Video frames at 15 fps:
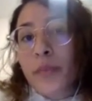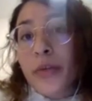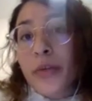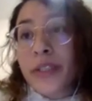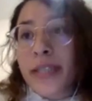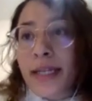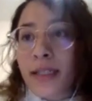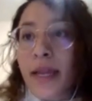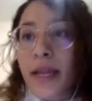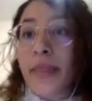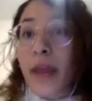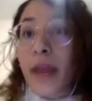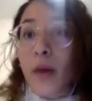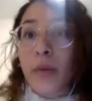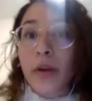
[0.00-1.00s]
predict and
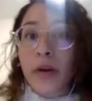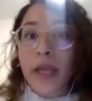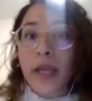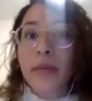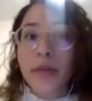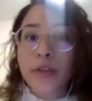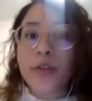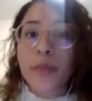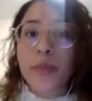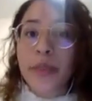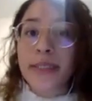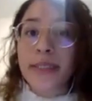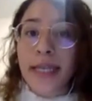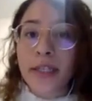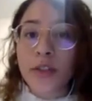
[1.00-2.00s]
that we are able to
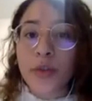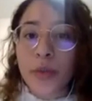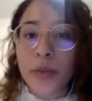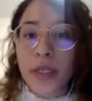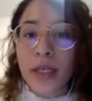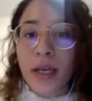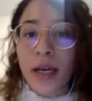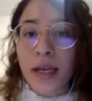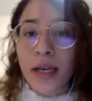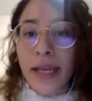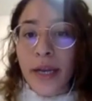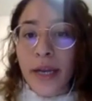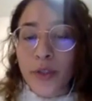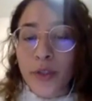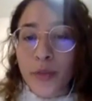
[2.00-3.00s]
predict during
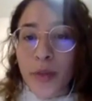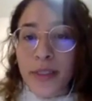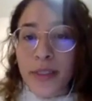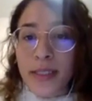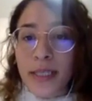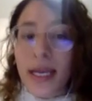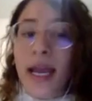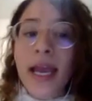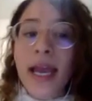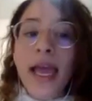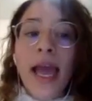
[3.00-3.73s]
language processing.